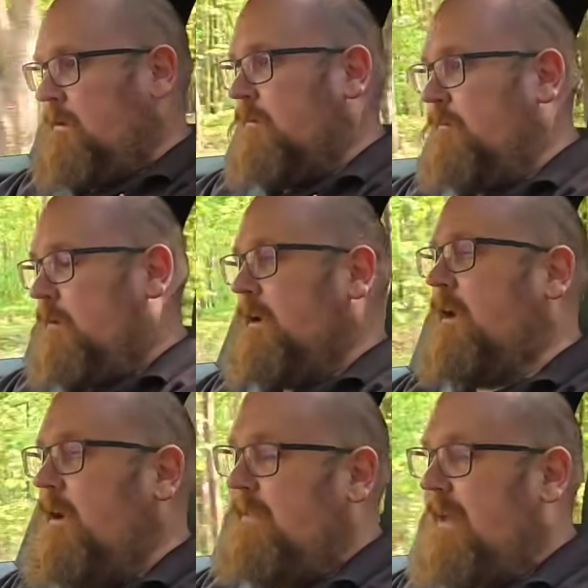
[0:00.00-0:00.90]
For a
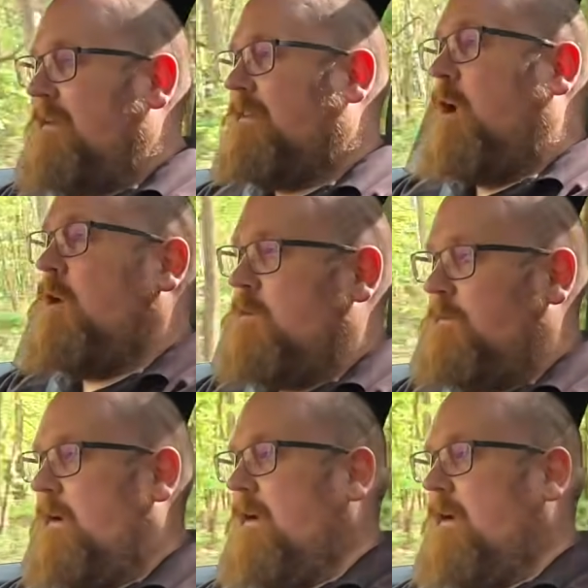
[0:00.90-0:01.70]
car that is over